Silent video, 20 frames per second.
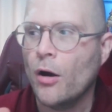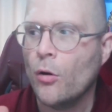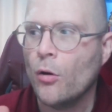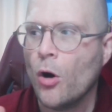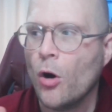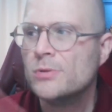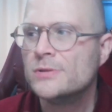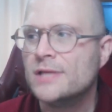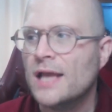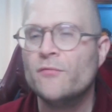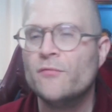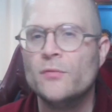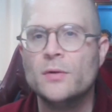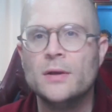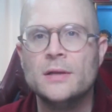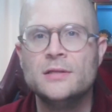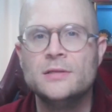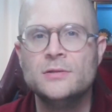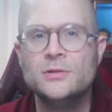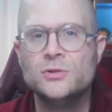almost
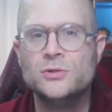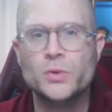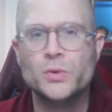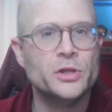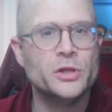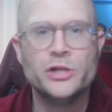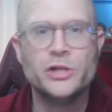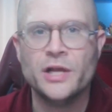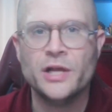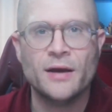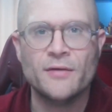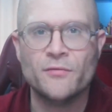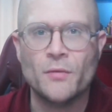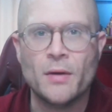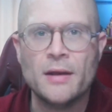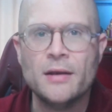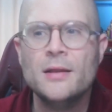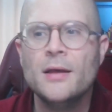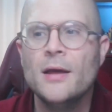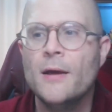every trilogy I've
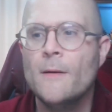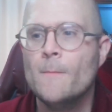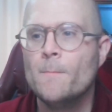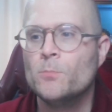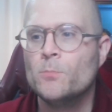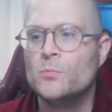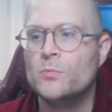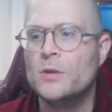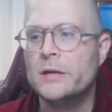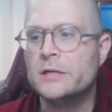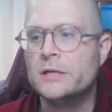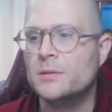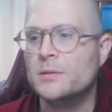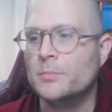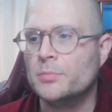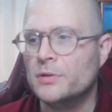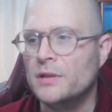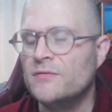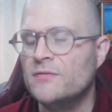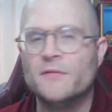read, there's a
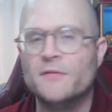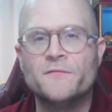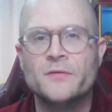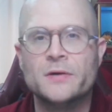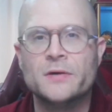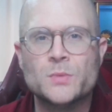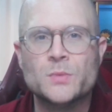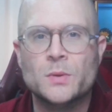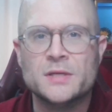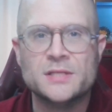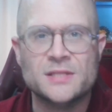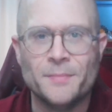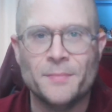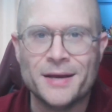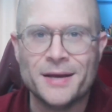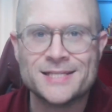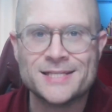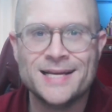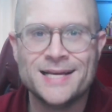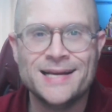belief that the first one is the
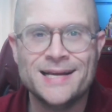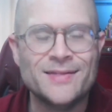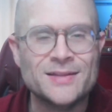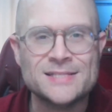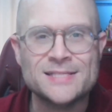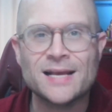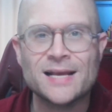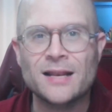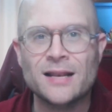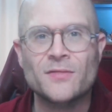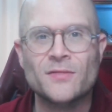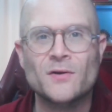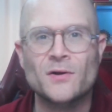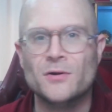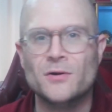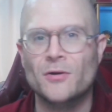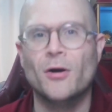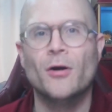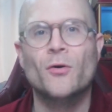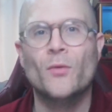best and the second and third
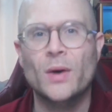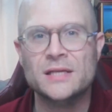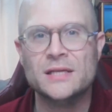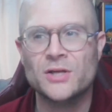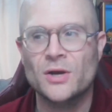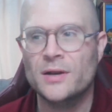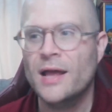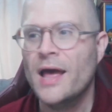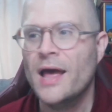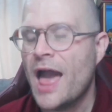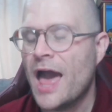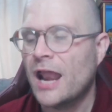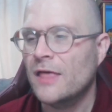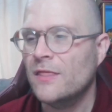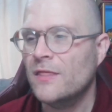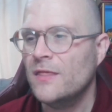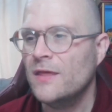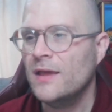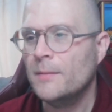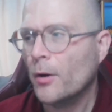aren't quite as good. And I
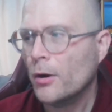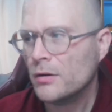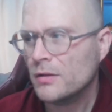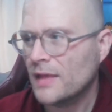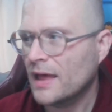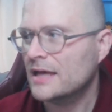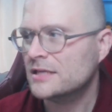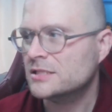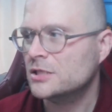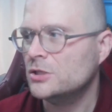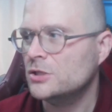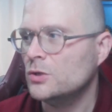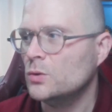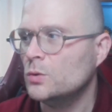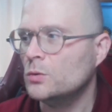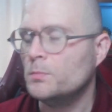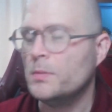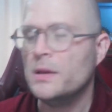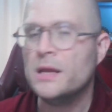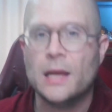think part of that has to do
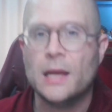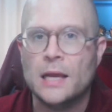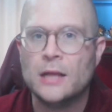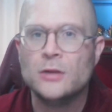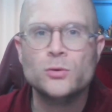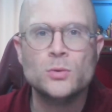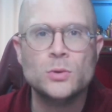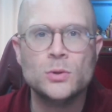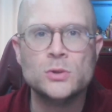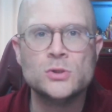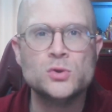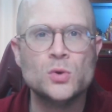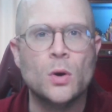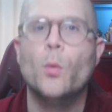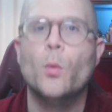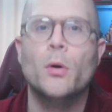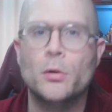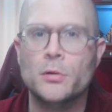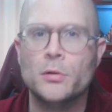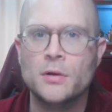with being introduced to a
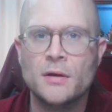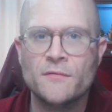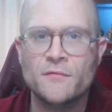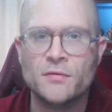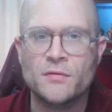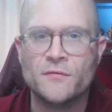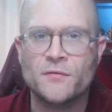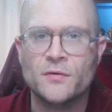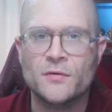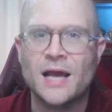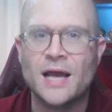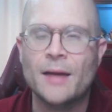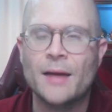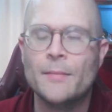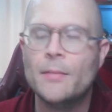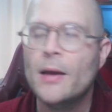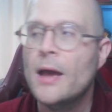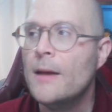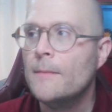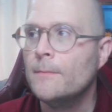world for the first time,
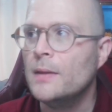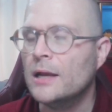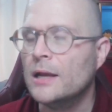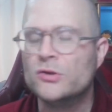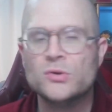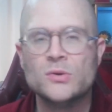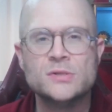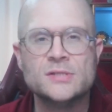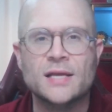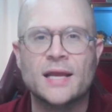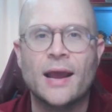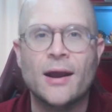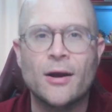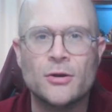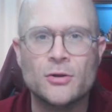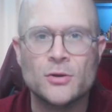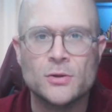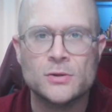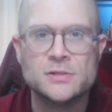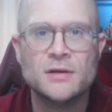being introduced to
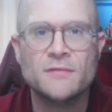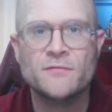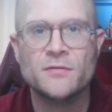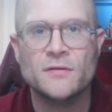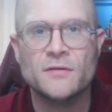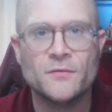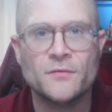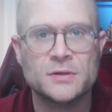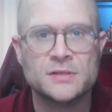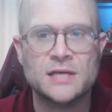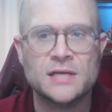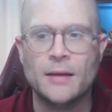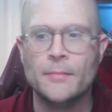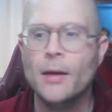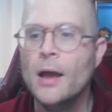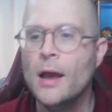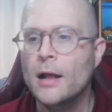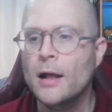characters for the first time,